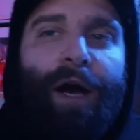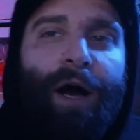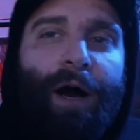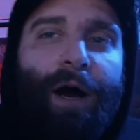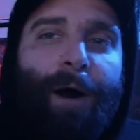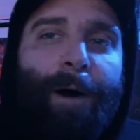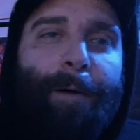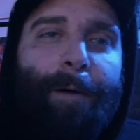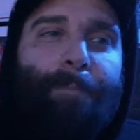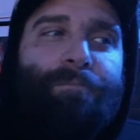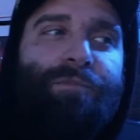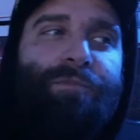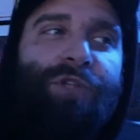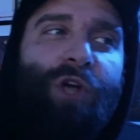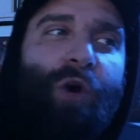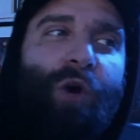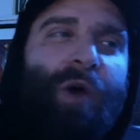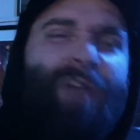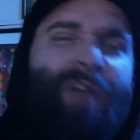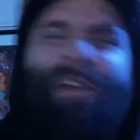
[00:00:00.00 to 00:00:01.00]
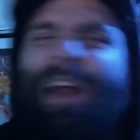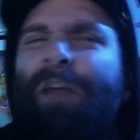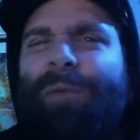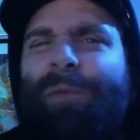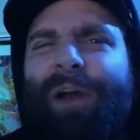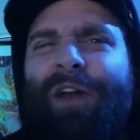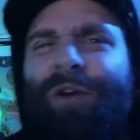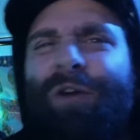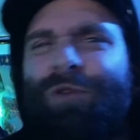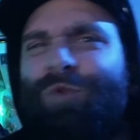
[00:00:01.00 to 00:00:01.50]
So if
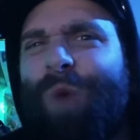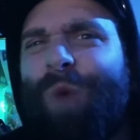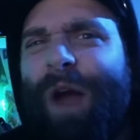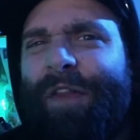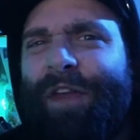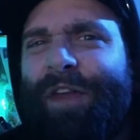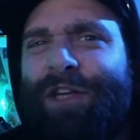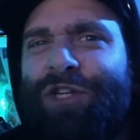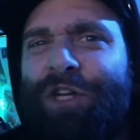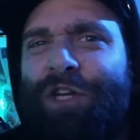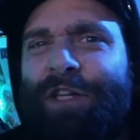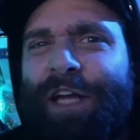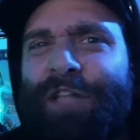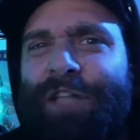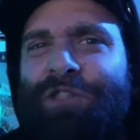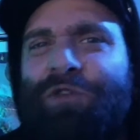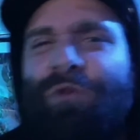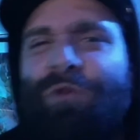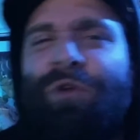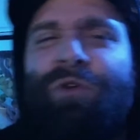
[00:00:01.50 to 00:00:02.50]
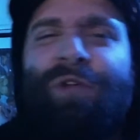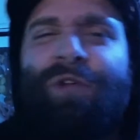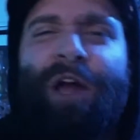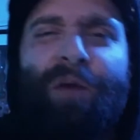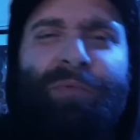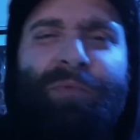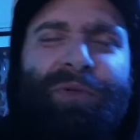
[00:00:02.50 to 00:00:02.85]
anybody knows why they shut that studio down,